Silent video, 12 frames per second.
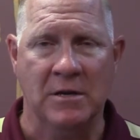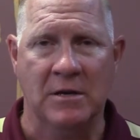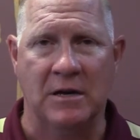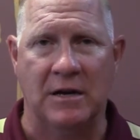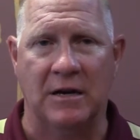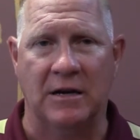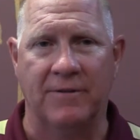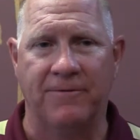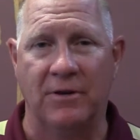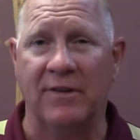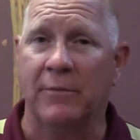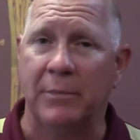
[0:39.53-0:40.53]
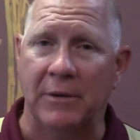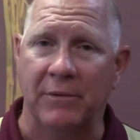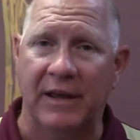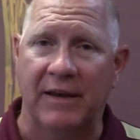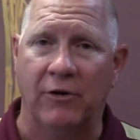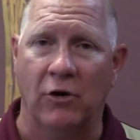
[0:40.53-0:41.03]
uh, for us to be
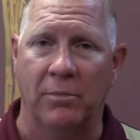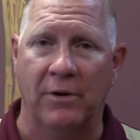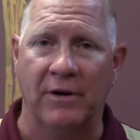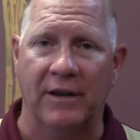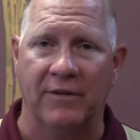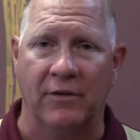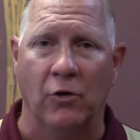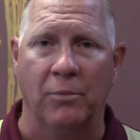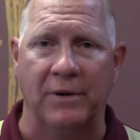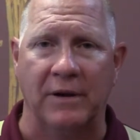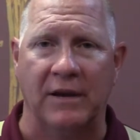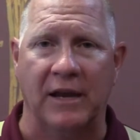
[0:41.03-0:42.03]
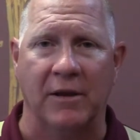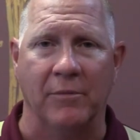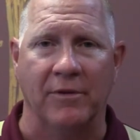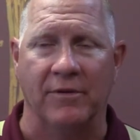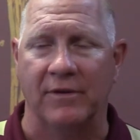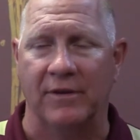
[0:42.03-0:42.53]
able to have Hobart as an opening
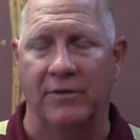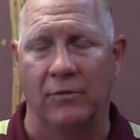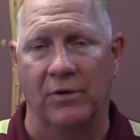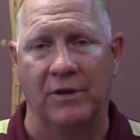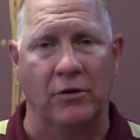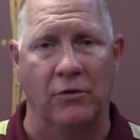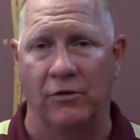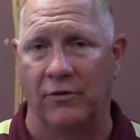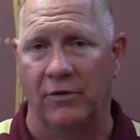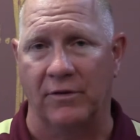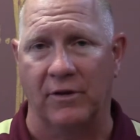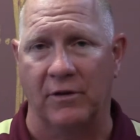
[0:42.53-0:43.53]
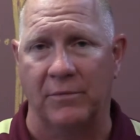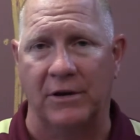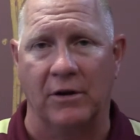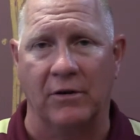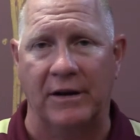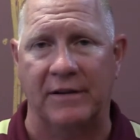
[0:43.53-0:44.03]
game is, is really crucial. It's going to
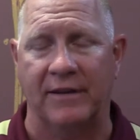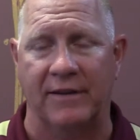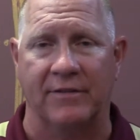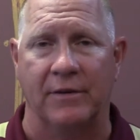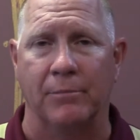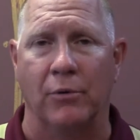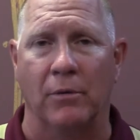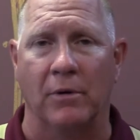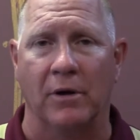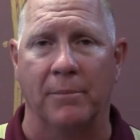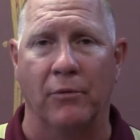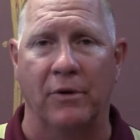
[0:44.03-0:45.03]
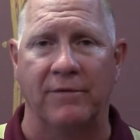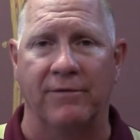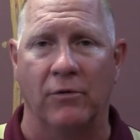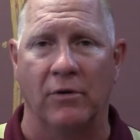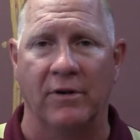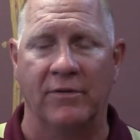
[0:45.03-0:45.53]
be a great testing po uh, point
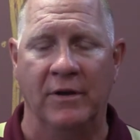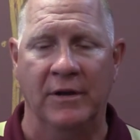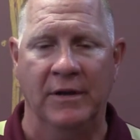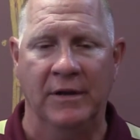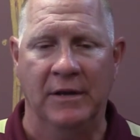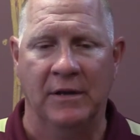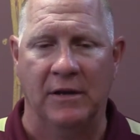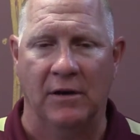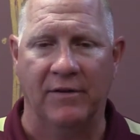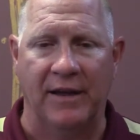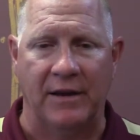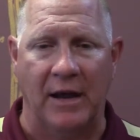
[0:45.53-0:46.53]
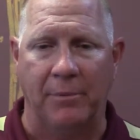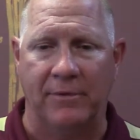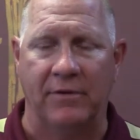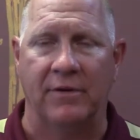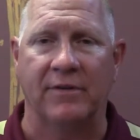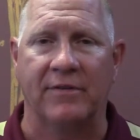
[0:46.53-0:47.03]
for us. You know, we've had an
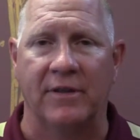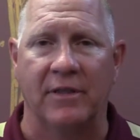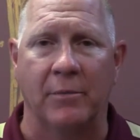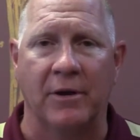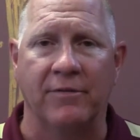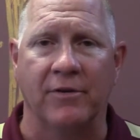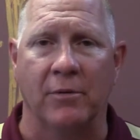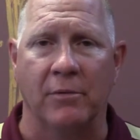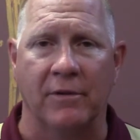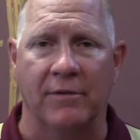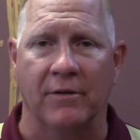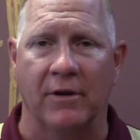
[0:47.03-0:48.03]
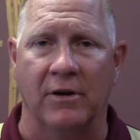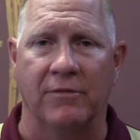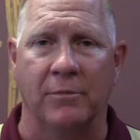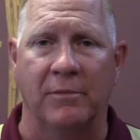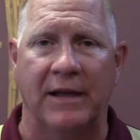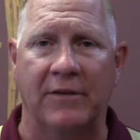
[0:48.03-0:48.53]
opportunity to see them on film uh,
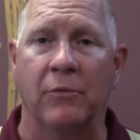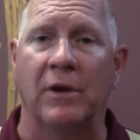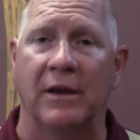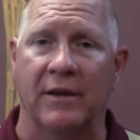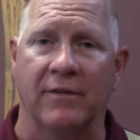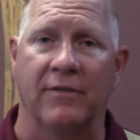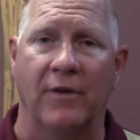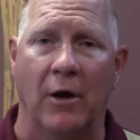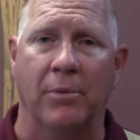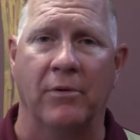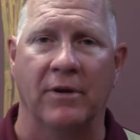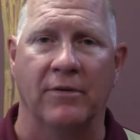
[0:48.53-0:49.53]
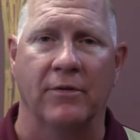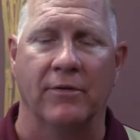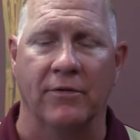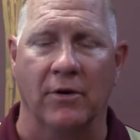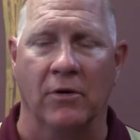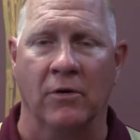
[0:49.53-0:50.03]
from last week against Valparaiso.
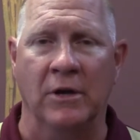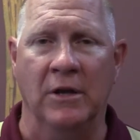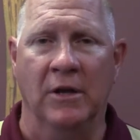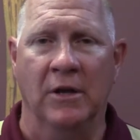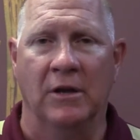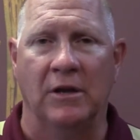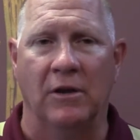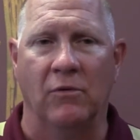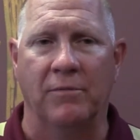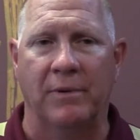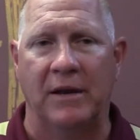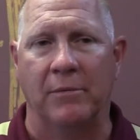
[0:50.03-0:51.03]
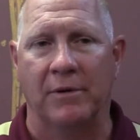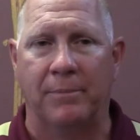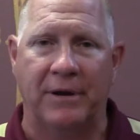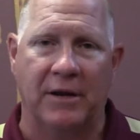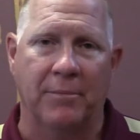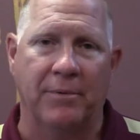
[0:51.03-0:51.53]
So, you know, we've been able
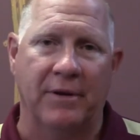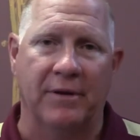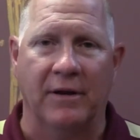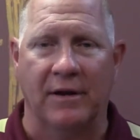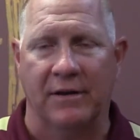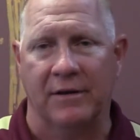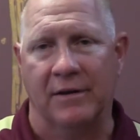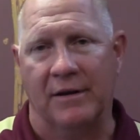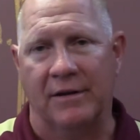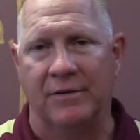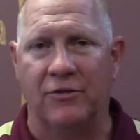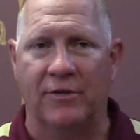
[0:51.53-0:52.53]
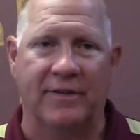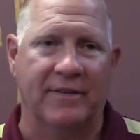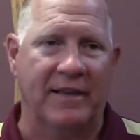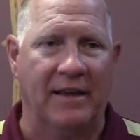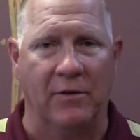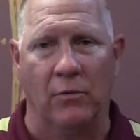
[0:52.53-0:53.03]
to pick up on, on, on just
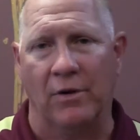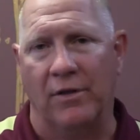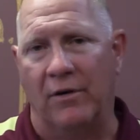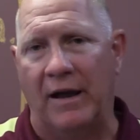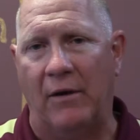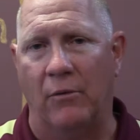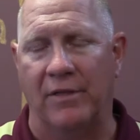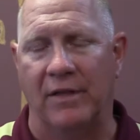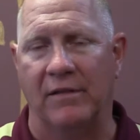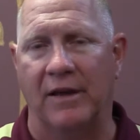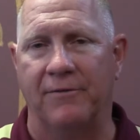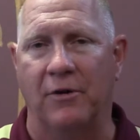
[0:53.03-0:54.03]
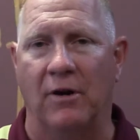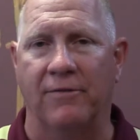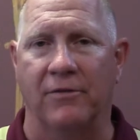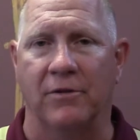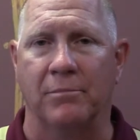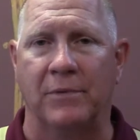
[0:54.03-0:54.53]
exactly where they're at, where they left
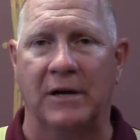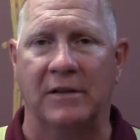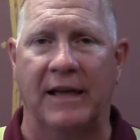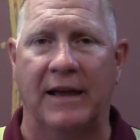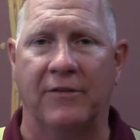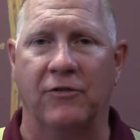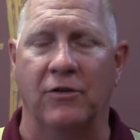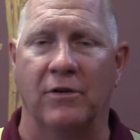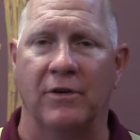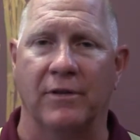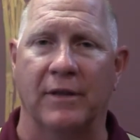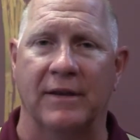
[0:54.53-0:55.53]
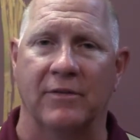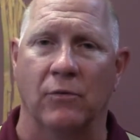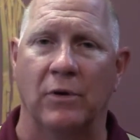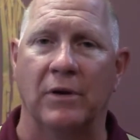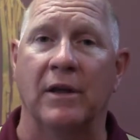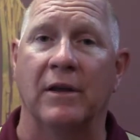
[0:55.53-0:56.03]
off from uh, last year, and things
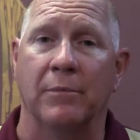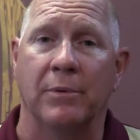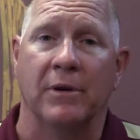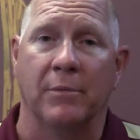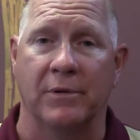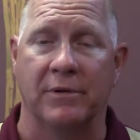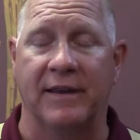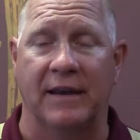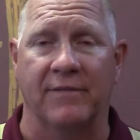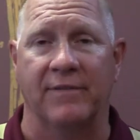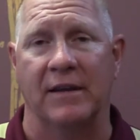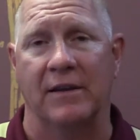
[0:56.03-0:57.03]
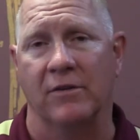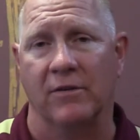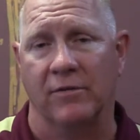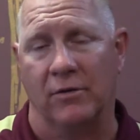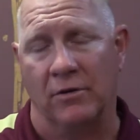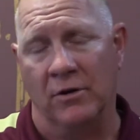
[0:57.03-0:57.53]
that we need to be able to take advantage
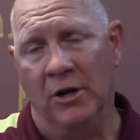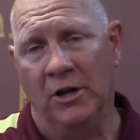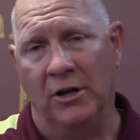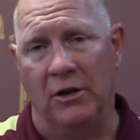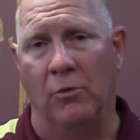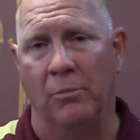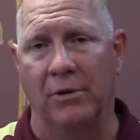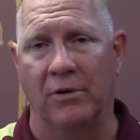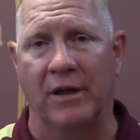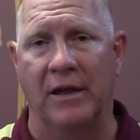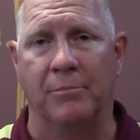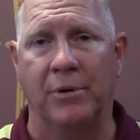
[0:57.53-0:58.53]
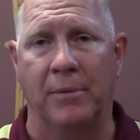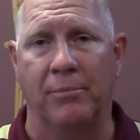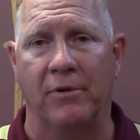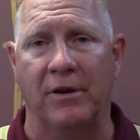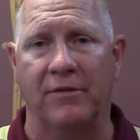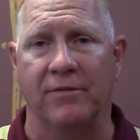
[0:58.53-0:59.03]
of or, you know, build on in
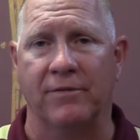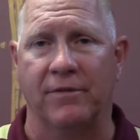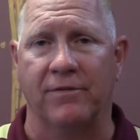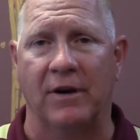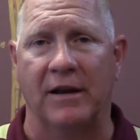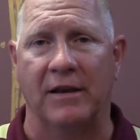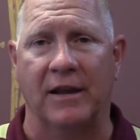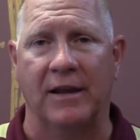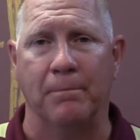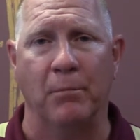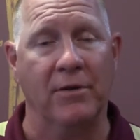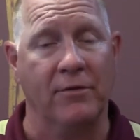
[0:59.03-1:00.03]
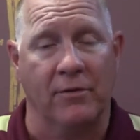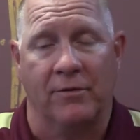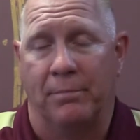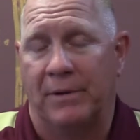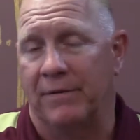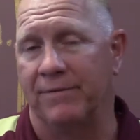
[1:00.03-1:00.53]
preparation for Friday night.
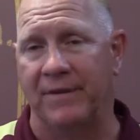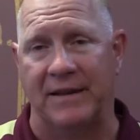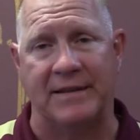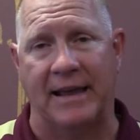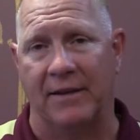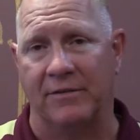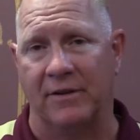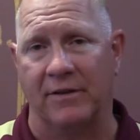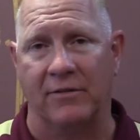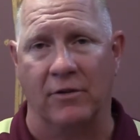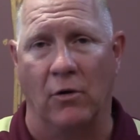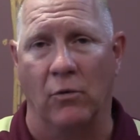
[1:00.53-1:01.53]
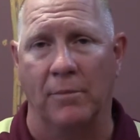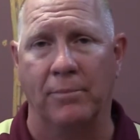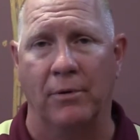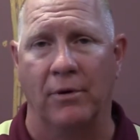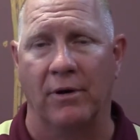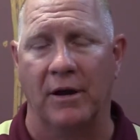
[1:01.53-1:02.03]
Munster's been a fantastic stalwart
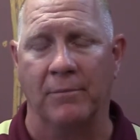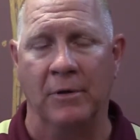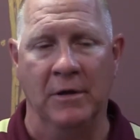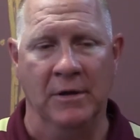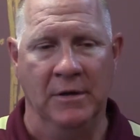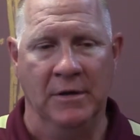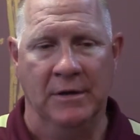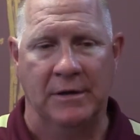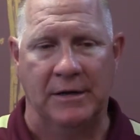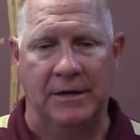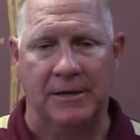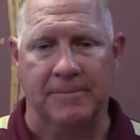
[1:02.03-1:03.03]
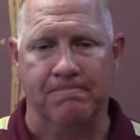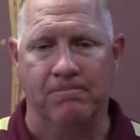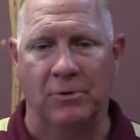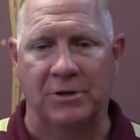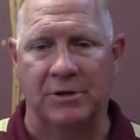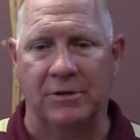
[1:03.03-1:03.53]
program.
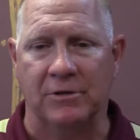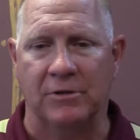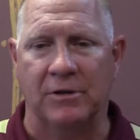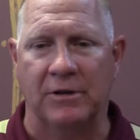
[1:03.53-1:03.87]
Um, with,